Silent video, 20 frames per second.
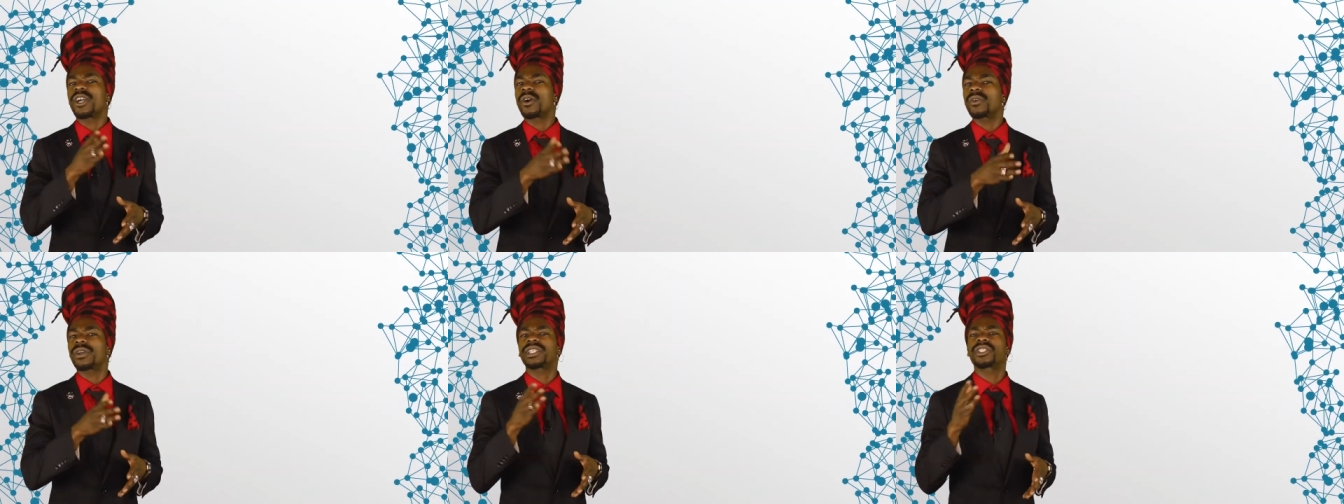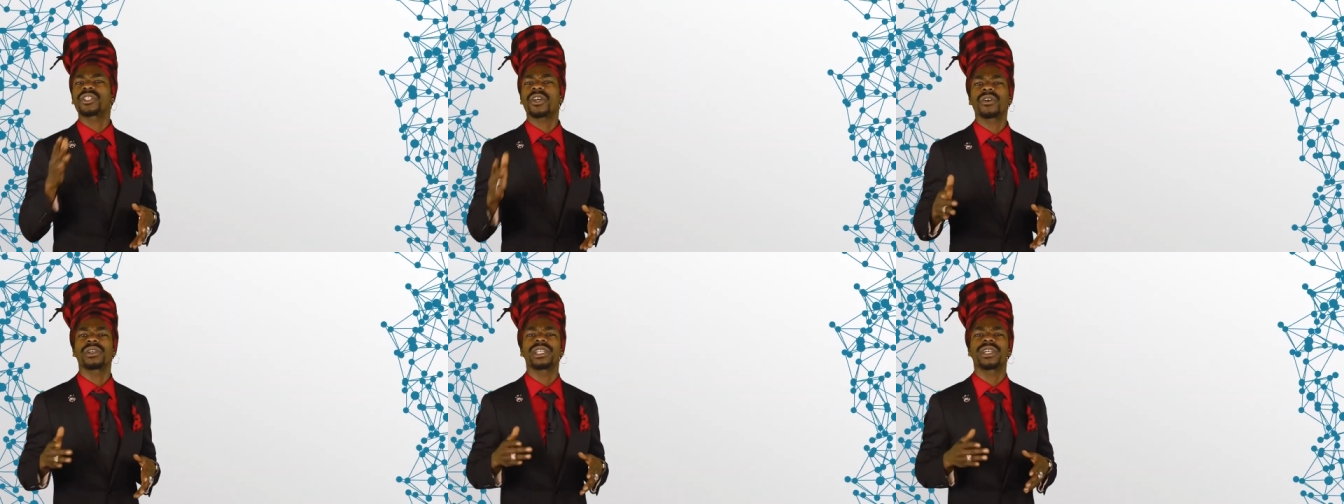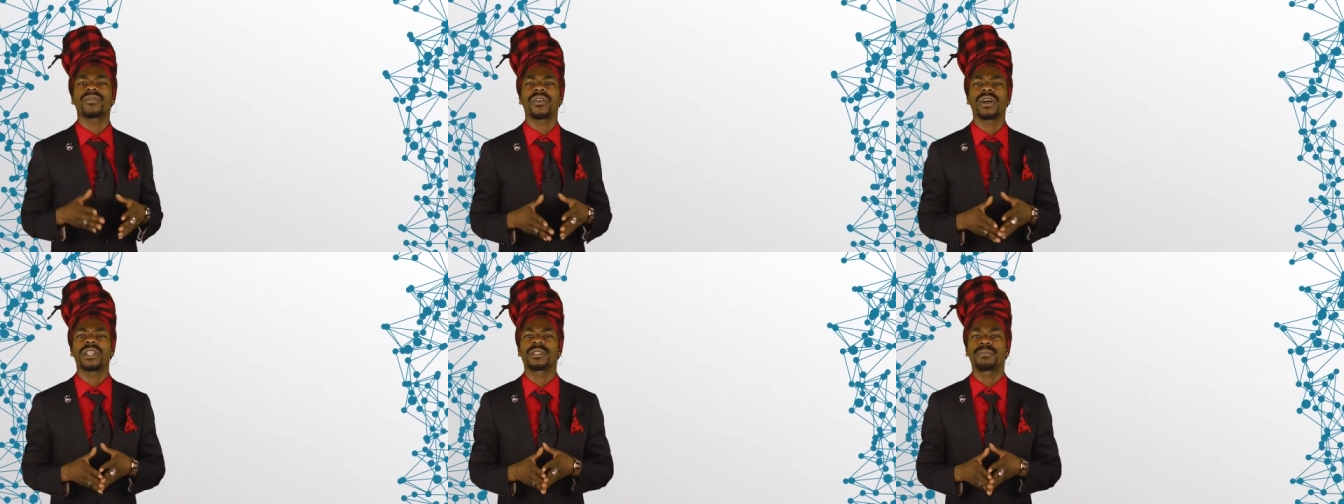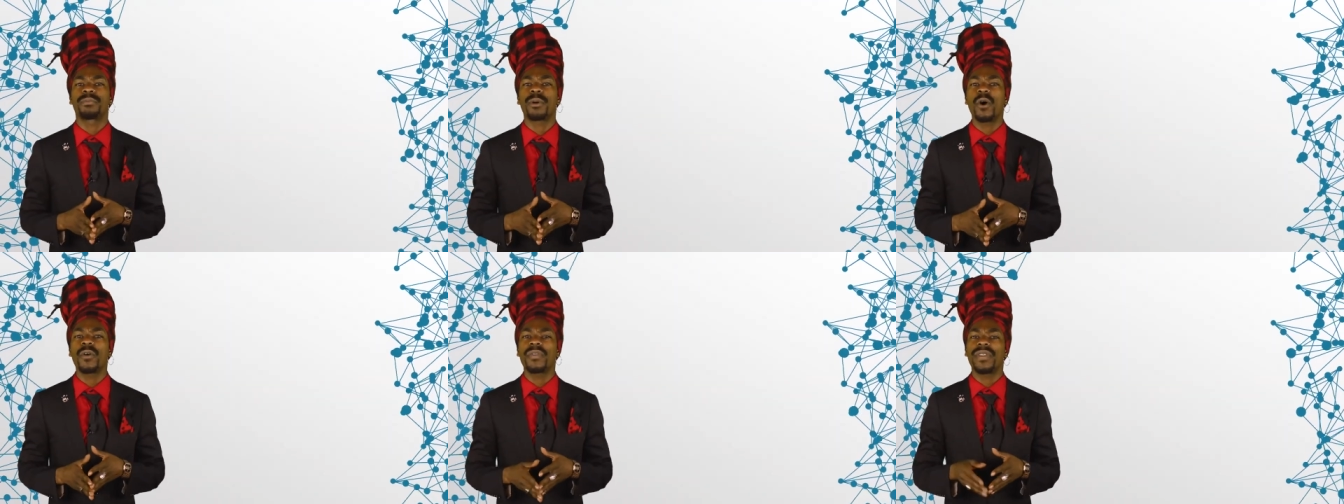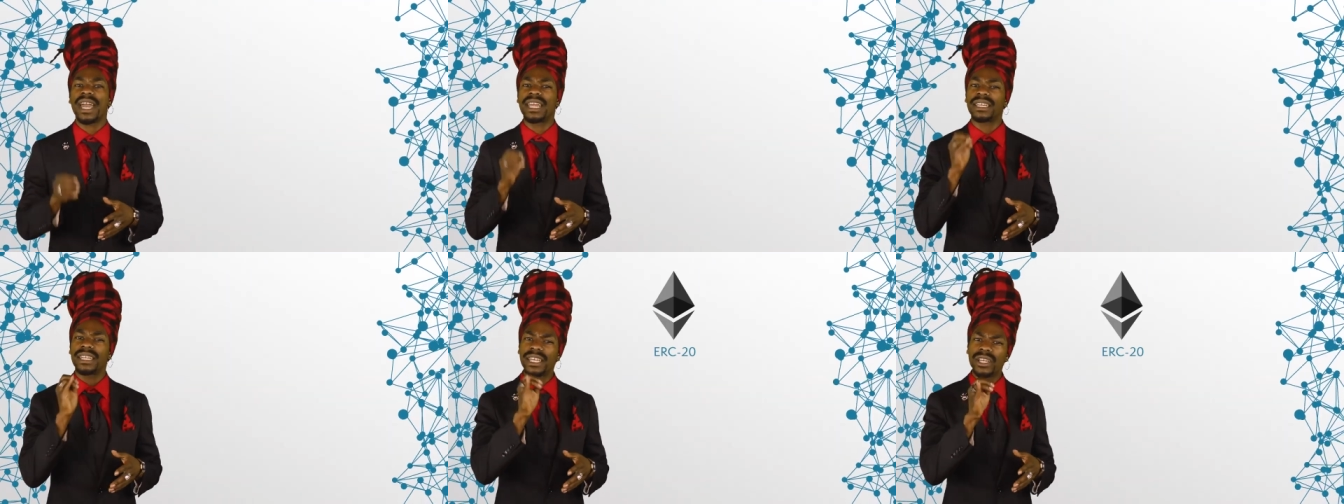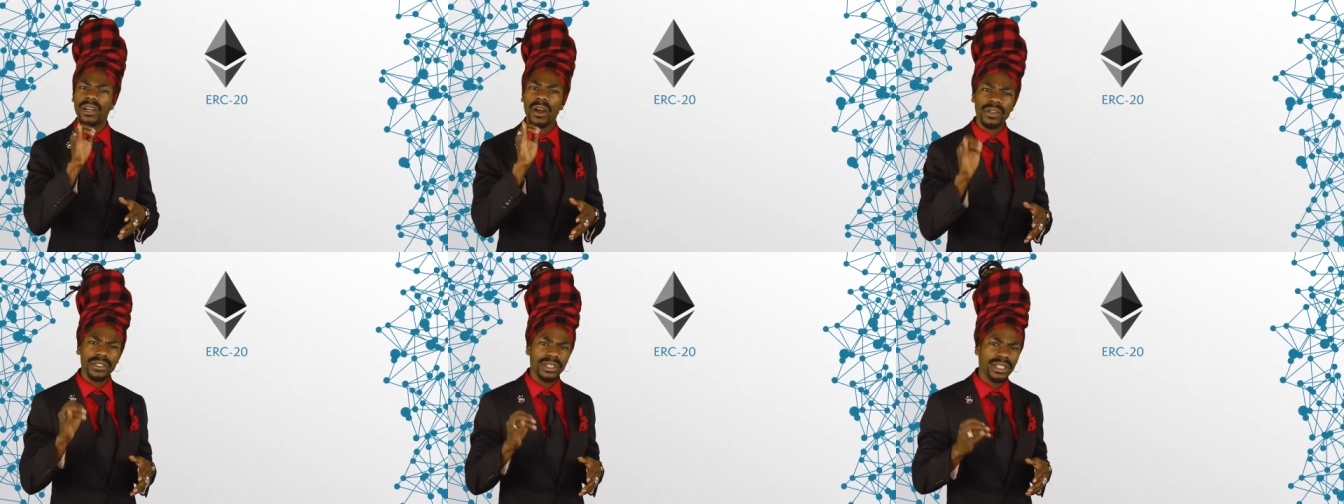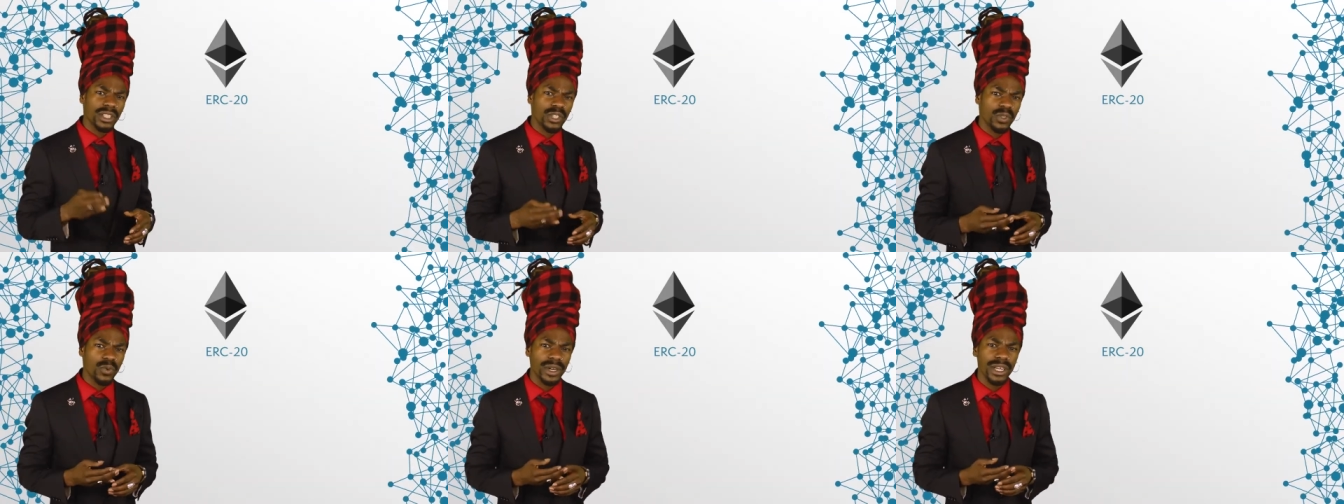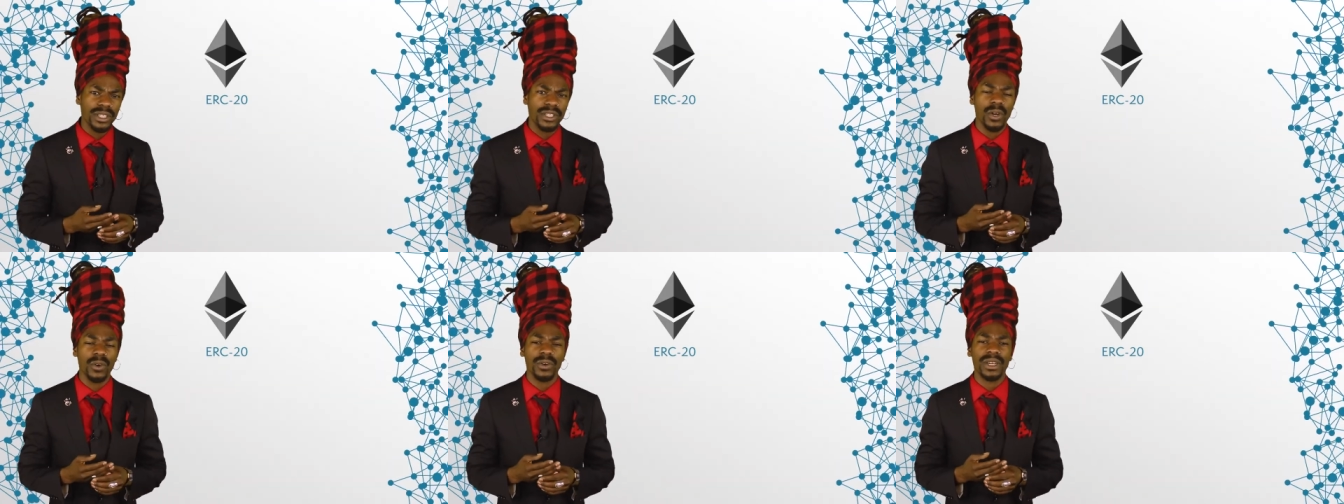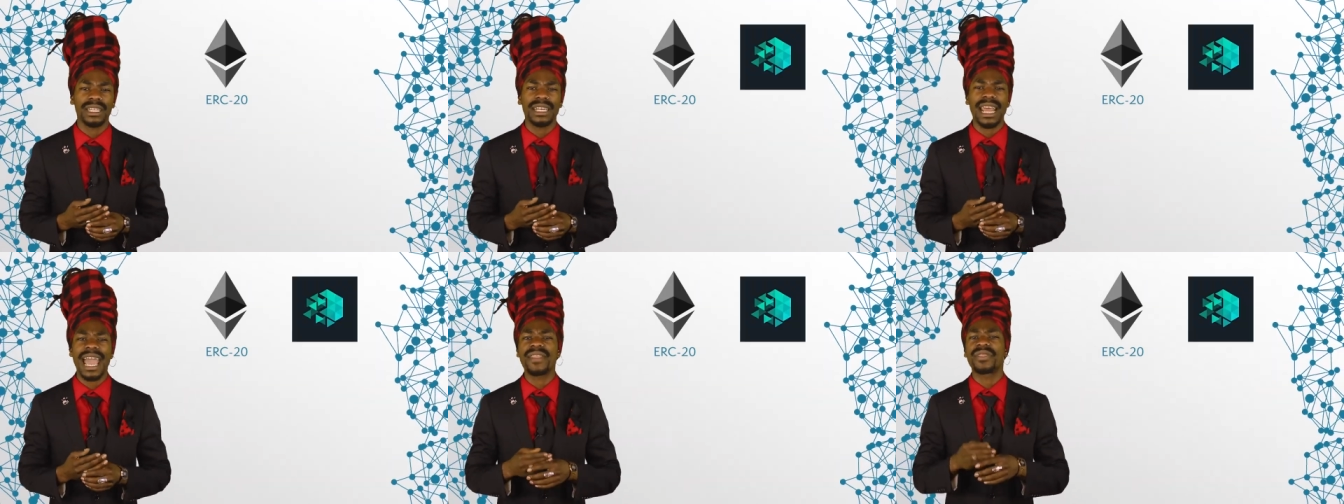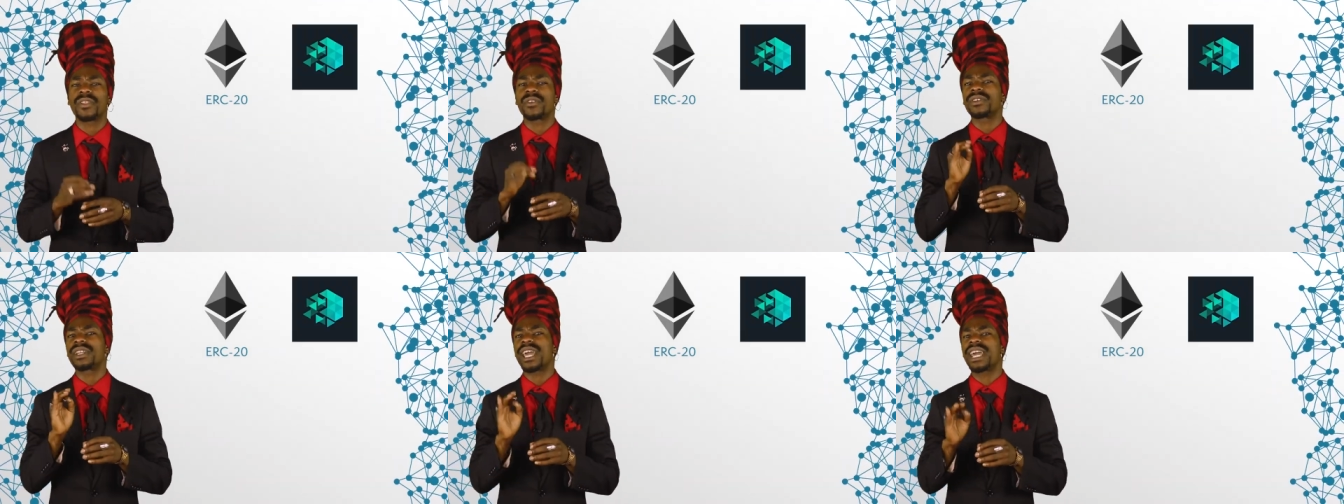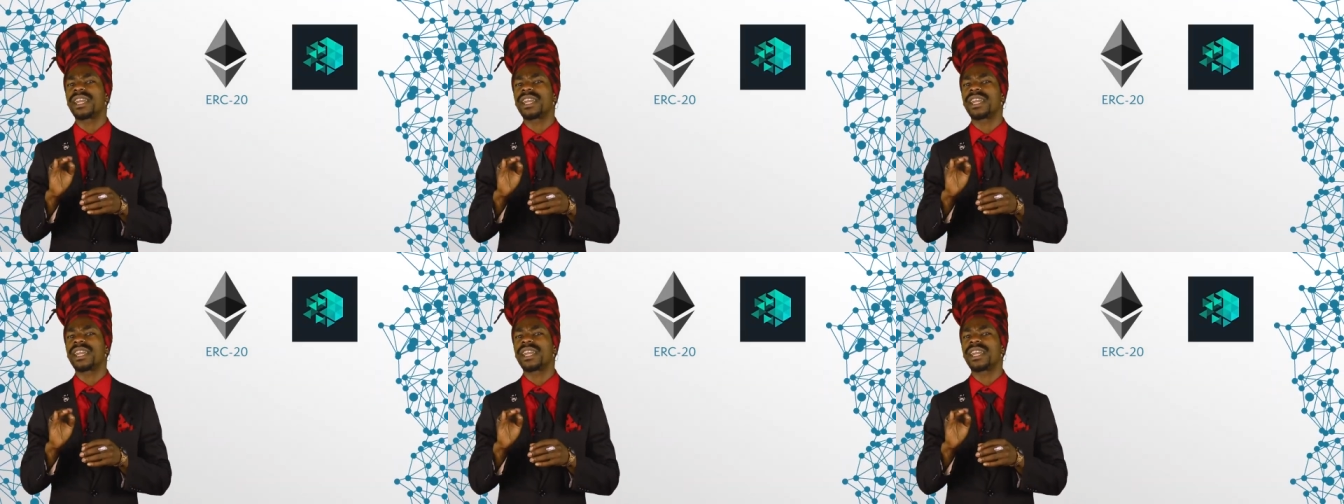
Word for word: IOTX currently runs both an ERC20 token and their